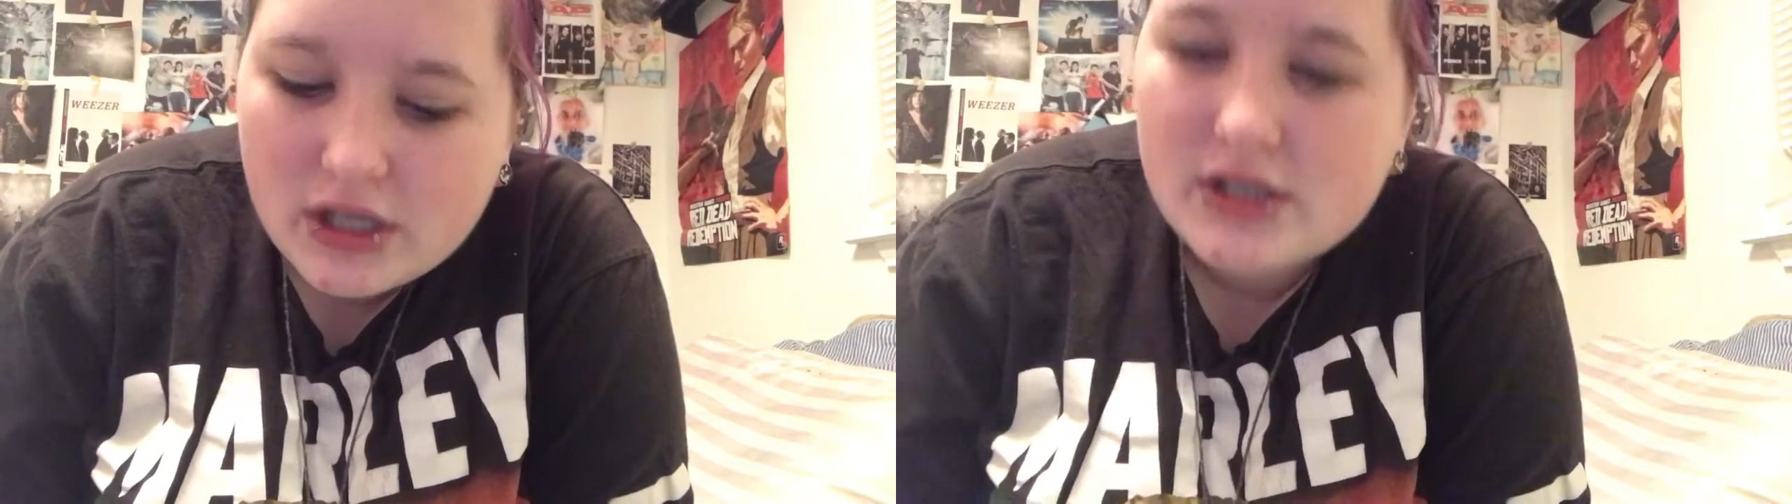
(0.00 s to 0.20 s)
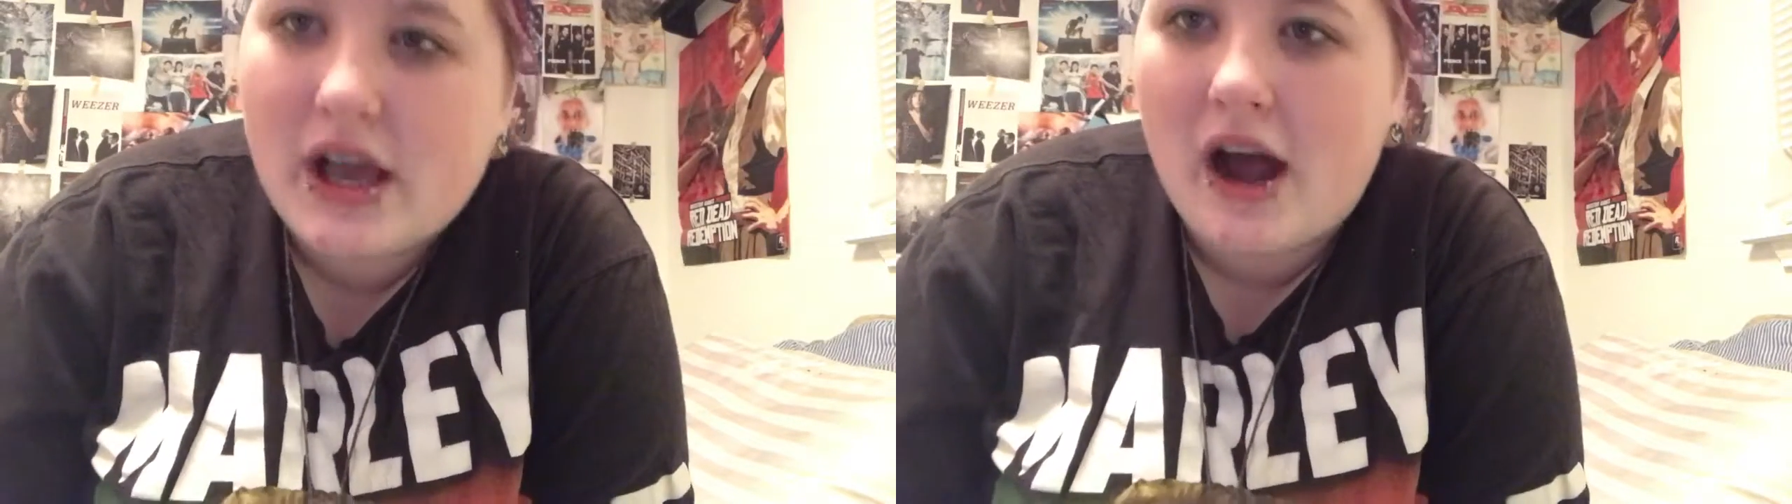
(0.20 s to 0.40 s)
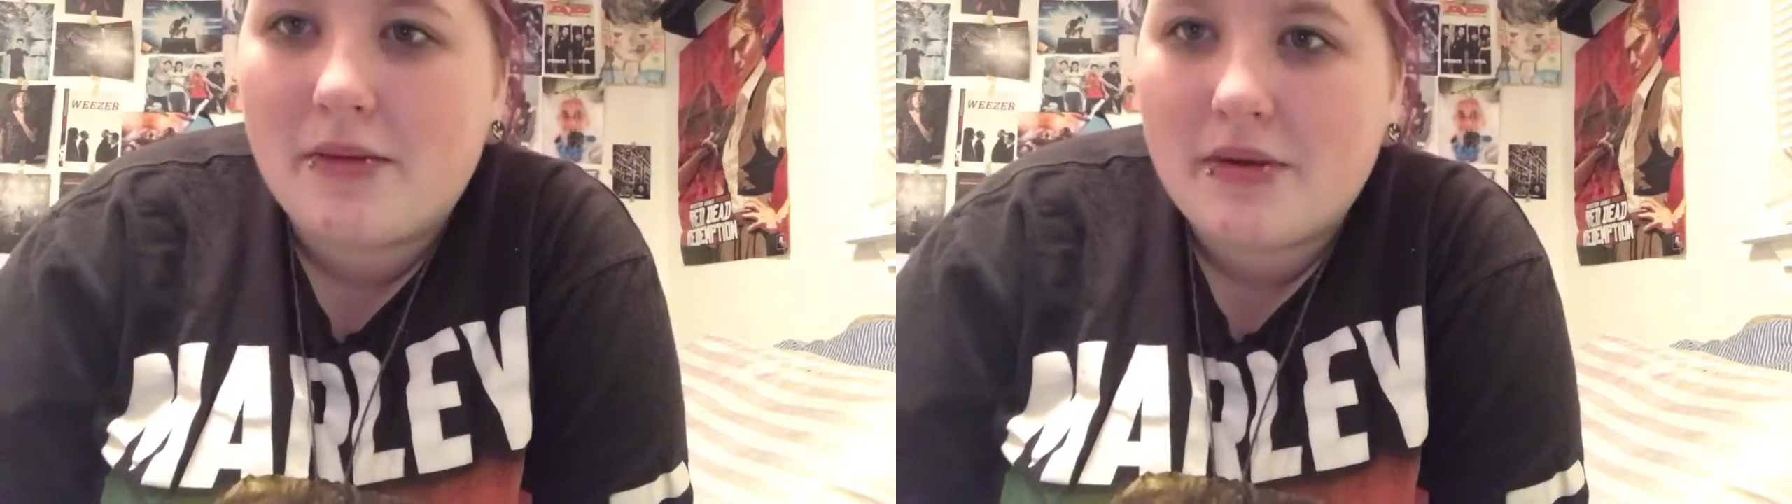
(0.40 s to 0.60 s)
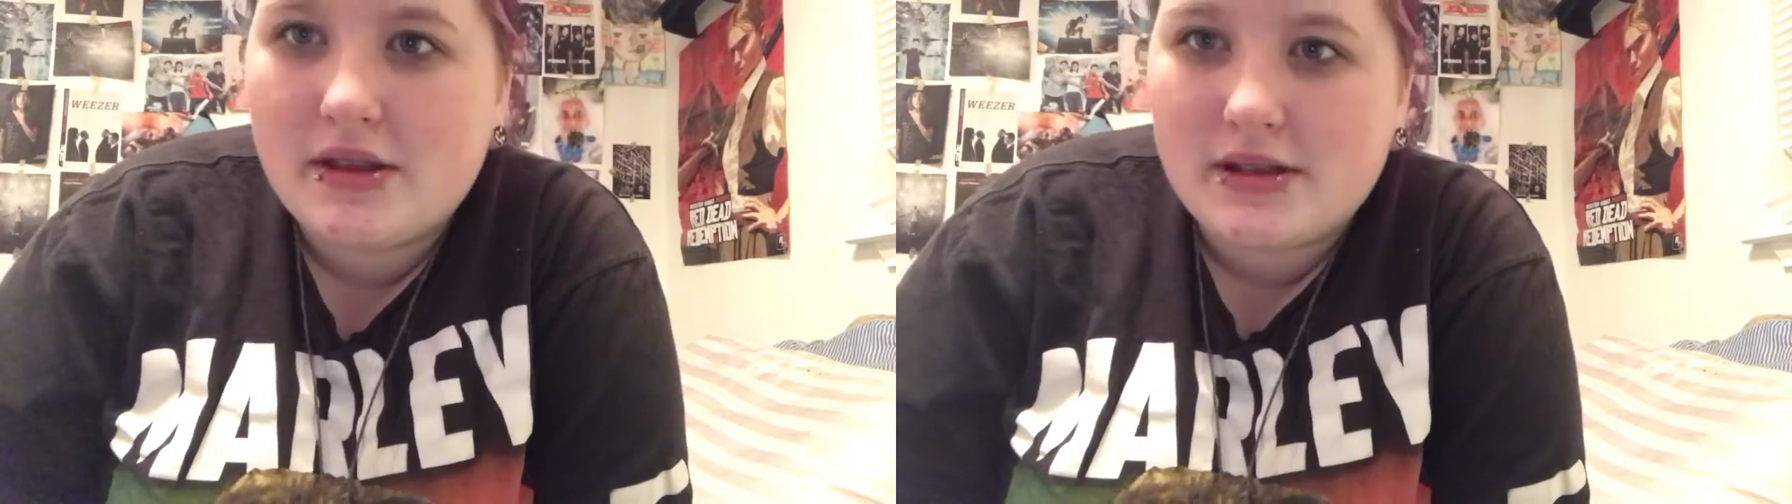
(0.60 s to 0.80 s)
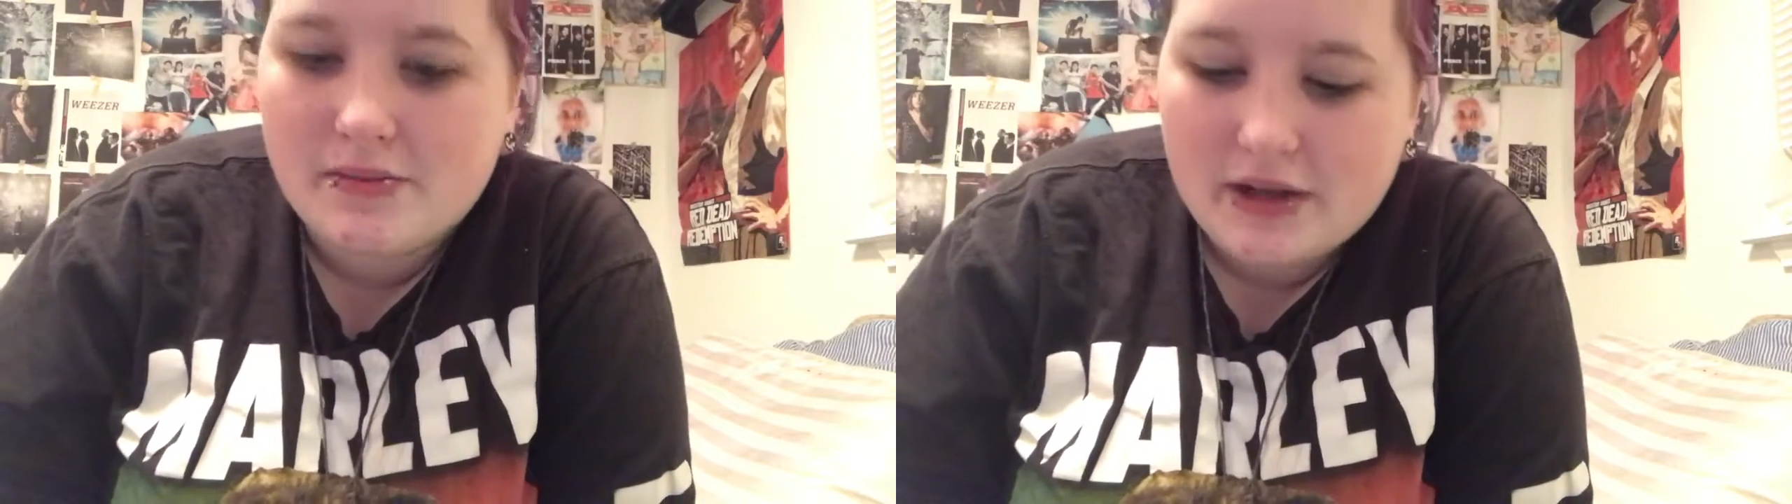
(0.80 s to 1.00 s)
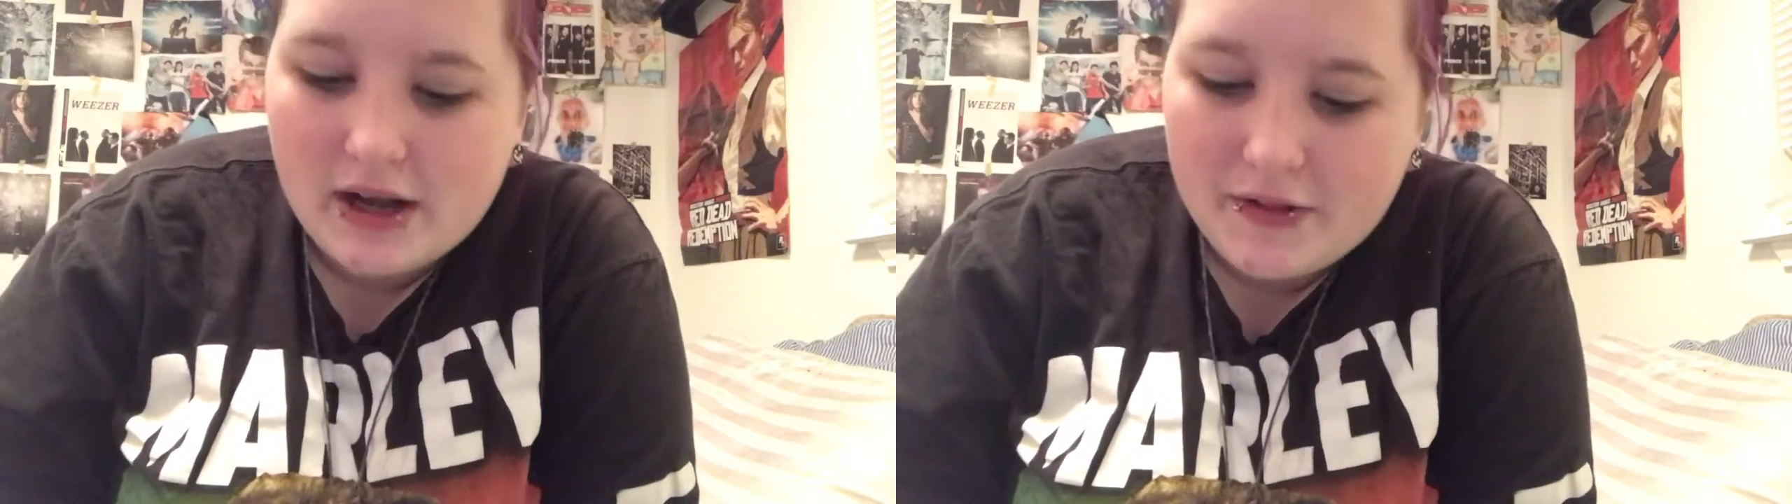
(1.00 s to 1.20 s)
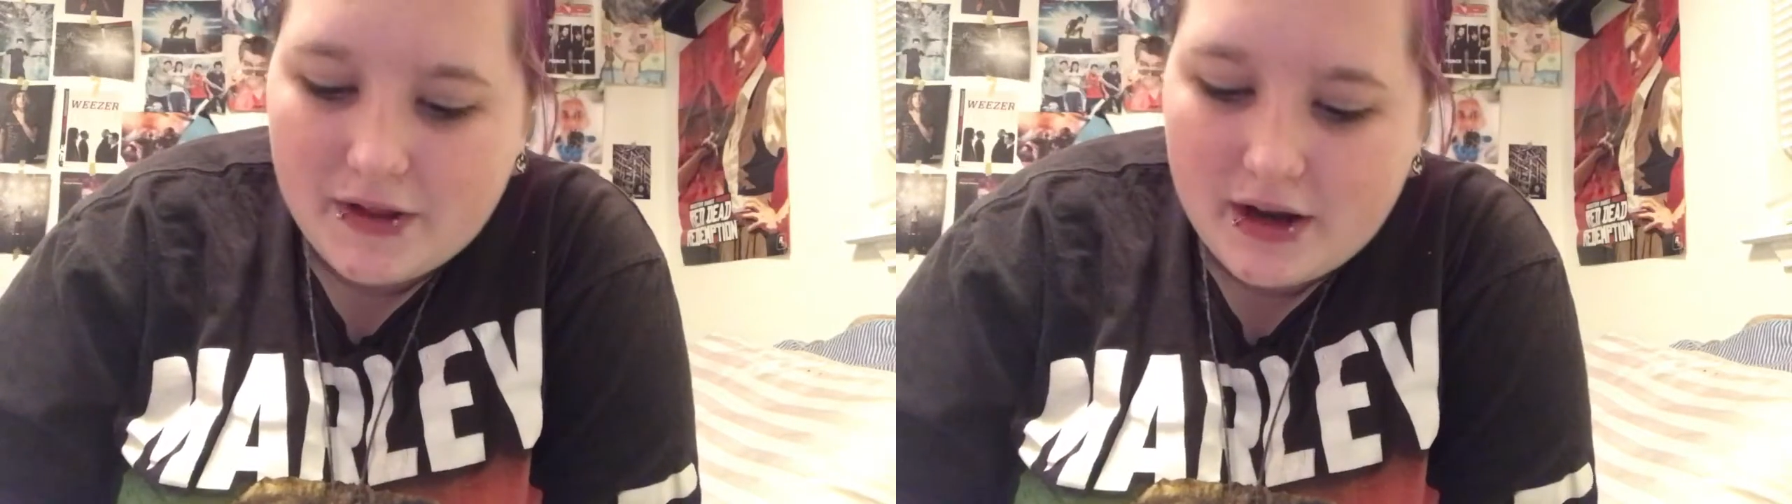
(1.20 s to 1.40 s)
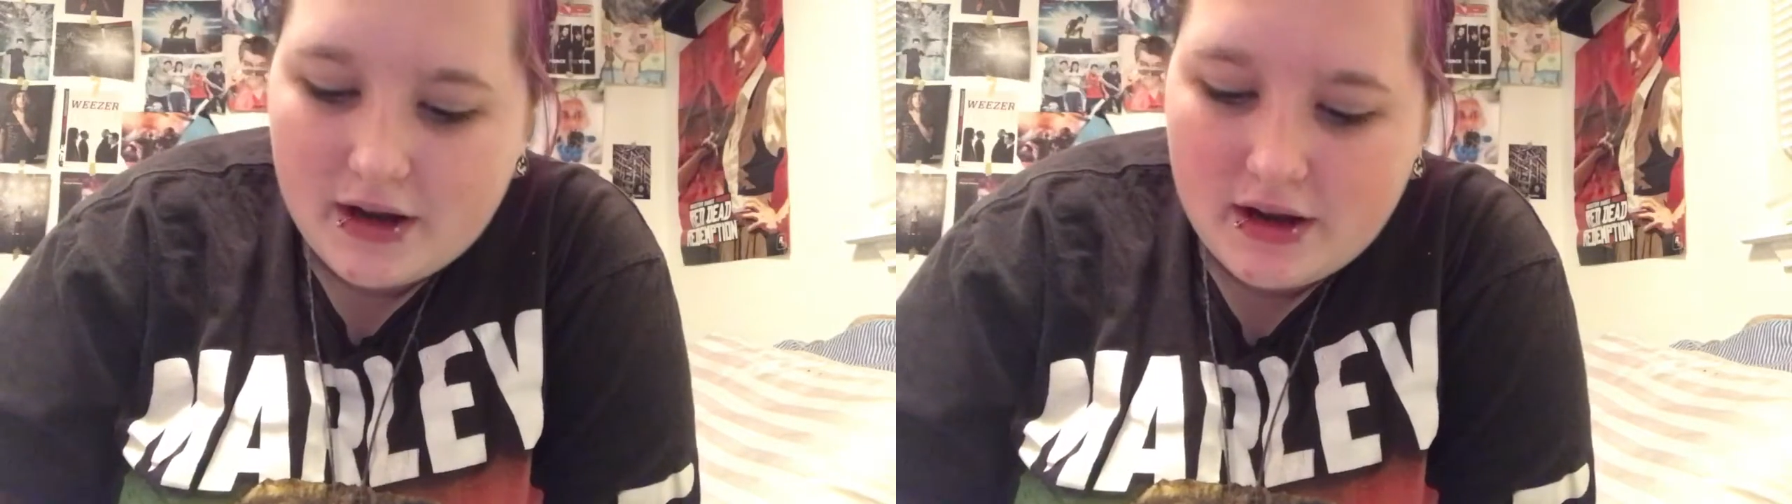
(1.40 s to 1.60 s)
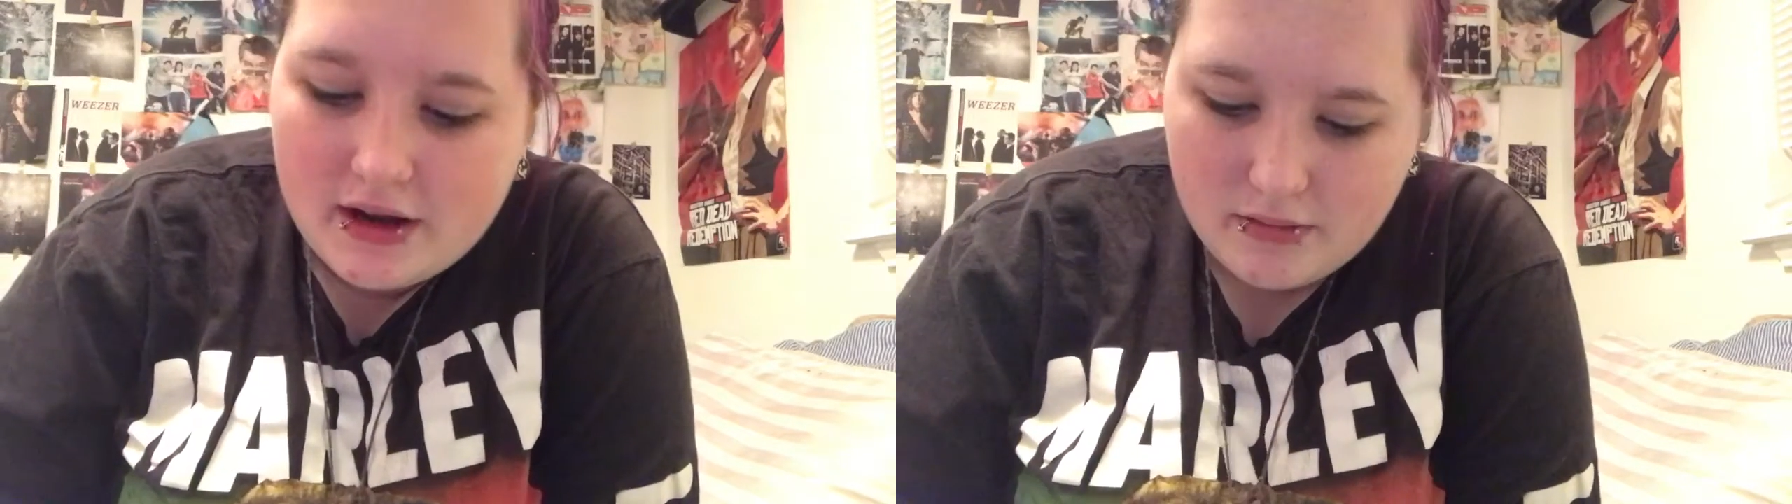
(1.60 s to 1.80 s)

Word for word: There's gotta be something out there.